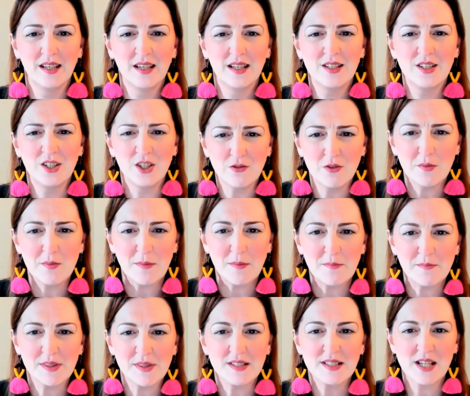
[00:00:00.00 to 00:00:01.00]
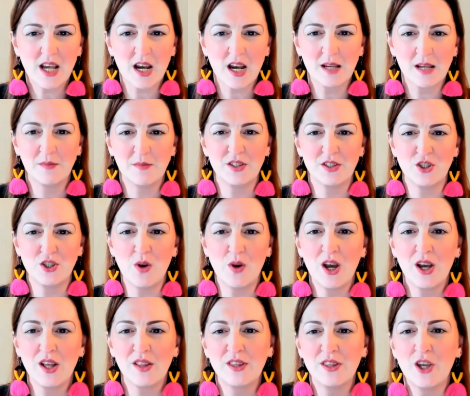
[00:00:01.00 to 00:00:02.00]
Do you remember the time that you
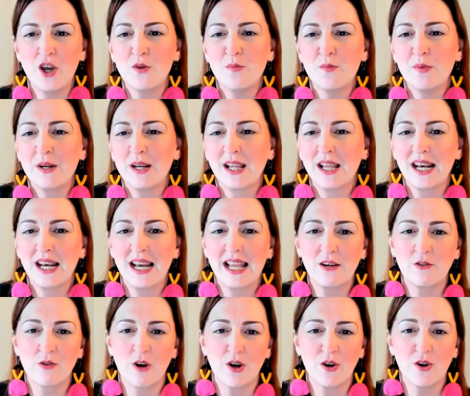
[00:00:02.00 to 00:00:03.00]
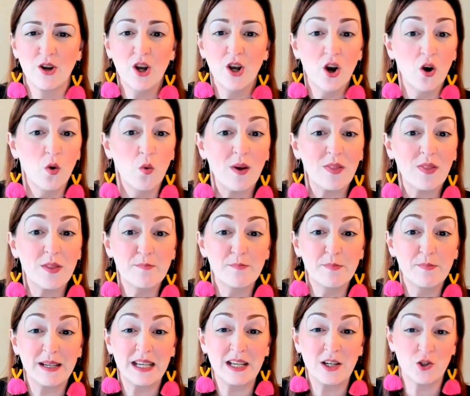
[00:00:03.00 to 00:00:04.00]
heard the opening allegro, or when the
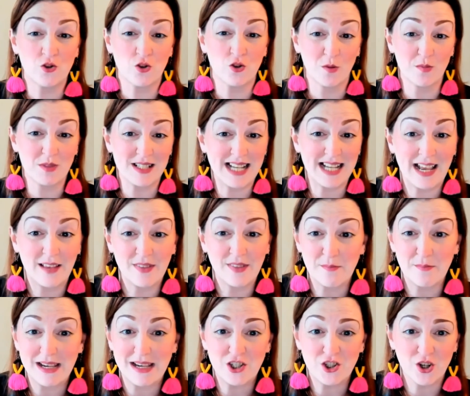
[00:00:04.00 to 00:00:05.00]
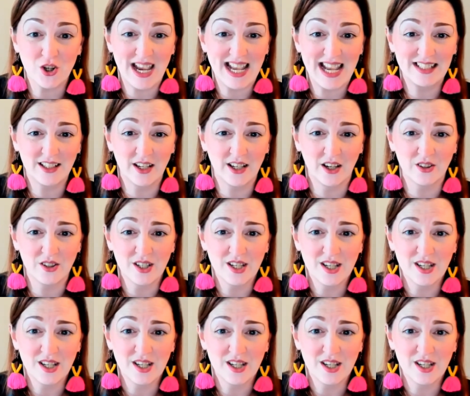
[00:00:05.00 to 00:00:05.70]
beat dropped and how that made your head go?